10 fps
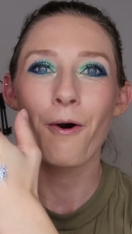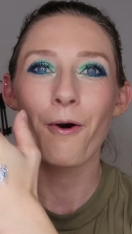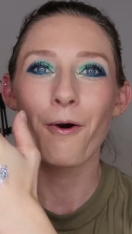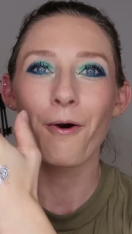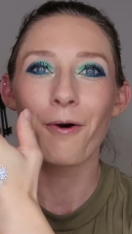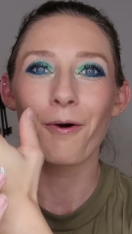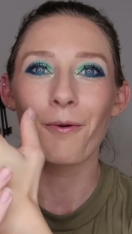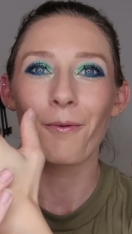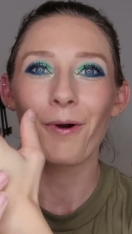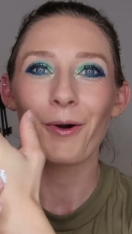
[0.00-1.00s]

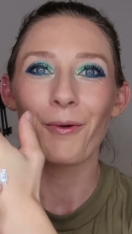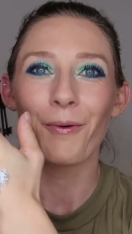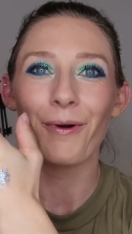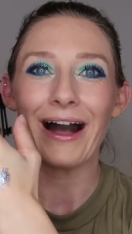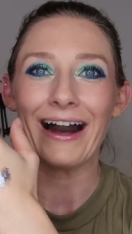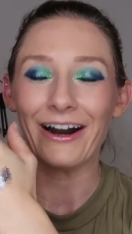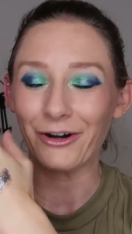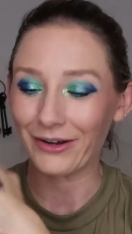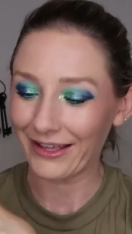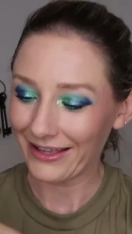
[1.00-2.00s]
Oh,
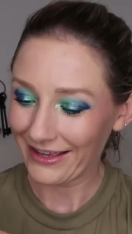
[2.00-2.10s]
wow.